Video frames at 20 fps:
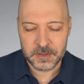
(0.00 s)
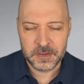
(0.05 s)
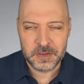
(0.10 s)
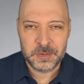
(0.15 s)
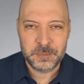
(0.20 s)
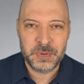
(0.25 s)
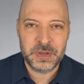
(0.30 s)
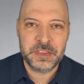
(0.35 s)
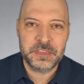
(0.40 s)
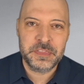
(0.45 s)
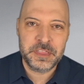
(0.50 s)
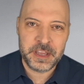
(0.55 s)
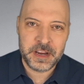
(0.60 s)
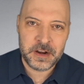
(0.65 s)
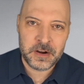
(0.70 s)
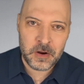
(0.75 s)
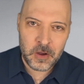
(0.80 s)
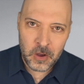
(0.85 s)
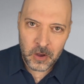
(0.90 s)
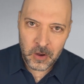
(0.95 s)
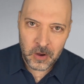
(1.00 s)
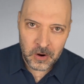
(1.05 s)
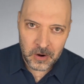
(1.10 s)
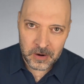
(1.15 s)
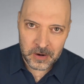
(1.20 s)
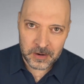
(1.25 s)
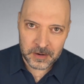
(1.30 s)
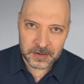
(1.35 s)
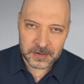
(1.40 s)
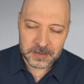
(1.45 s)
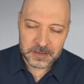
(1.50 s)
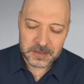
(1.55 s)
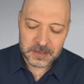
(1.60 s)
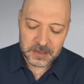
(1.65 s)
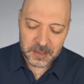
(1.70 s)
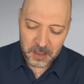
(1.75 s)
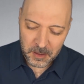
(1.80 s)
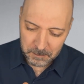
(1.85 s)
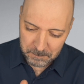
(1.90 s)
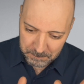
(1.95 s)
But there are
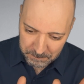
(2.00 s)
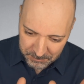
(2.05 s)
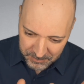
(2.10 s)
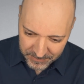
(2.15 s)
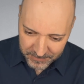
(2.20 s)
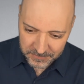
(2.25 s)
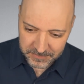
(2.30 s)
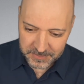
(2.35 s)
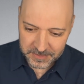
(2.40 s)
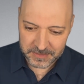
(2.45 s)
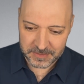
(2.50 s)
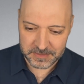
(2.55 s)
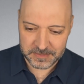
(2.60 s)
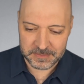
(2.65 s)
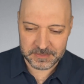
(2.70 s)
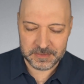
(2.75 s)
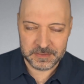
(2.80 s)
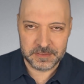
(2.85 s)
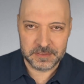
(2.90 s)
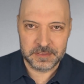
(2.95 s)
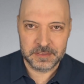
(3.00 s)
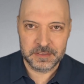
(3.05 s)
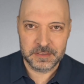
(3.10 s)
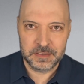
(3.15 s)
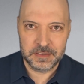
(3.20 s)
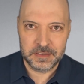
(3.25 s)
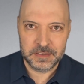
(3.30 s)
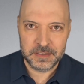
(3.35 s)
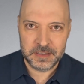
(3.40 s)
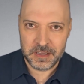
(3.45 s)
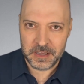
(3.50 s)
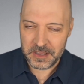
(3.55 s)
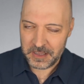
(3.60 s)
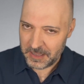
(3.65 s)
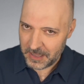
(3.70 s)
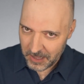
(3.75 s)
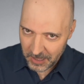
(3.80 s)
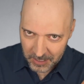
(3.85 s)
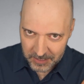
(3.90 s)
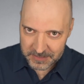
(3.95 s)
a billion
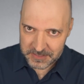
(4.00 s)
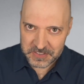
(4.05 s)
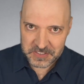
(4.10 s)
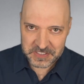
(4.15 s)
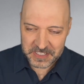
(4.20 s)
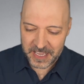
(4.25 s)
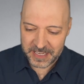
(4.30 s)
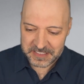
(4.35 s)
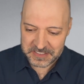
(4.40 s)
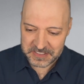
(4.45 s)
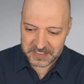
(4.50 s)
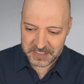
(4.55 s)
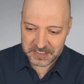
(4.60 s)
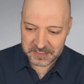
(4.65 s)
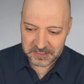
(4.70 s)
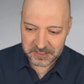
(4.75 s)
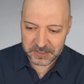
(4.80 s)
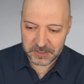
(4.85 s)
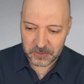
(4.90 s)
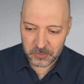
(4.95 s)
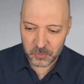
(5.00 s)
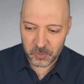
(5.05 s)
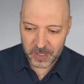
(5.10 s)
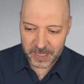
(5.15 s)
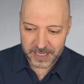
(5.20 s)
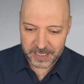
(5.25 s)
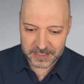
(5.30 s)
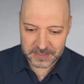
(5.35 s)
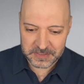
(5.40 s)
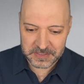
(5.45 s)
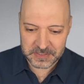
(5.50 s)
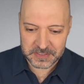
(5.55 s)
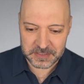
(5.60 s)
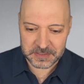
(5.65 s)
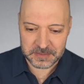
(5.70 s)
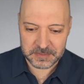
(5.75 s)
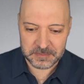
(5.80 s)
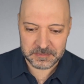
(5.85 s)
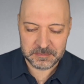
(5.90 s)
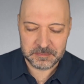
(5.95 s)
unsexy little ways
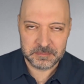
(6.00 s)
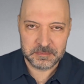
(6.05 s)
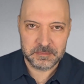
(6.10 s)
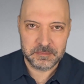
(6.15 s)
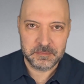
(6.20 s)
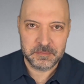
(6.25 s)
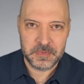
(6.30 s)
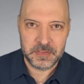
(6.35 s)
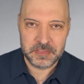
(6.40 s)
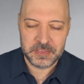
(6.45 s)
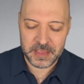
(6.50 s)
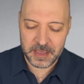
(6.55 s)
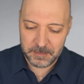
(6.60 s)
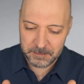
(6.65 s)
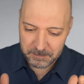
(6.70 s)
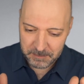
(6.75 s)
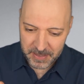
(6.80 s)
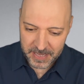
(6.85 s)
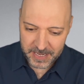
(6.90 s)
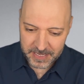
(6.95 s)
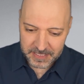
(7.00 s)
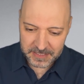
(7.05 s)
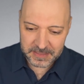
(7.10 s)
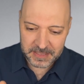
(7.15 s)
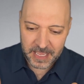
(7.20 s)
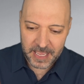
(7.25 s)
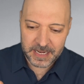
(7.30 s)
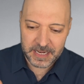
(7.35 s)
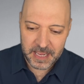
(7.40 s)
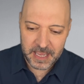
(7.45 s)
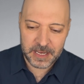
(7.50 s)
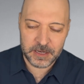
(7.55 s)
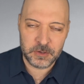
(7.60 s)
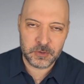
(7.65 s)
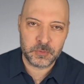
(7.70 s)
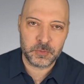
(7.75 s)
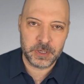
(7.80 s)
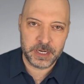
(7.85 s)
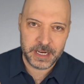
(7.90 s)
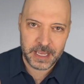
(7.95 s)
that make that end
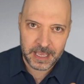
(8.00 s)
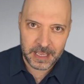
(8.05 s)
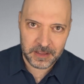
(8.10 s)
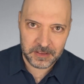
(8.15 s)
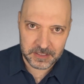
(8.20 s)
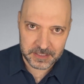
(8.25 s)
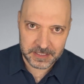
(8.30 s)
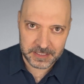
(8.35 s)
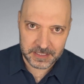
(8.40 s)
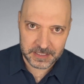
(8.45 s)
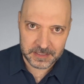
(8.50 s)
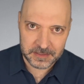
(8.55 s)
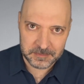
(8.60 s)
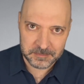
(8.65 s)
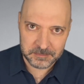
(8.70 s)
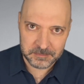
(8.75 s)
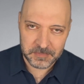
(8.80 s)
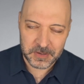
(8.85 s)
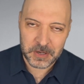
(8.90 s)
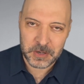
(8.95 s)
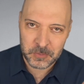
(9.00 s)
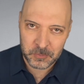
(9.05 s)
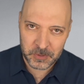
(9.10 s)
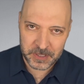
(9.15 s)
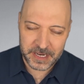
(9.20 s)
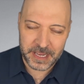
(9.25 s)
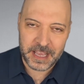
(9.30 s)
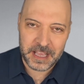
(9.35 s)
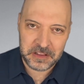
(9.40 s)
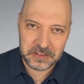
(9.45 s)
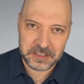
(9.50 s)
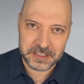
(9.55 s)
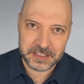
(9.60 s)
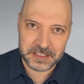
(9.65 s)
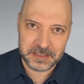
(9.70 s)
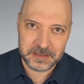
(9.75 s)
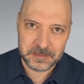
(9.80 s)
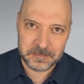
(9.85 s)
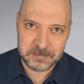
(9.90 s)
reality a reality.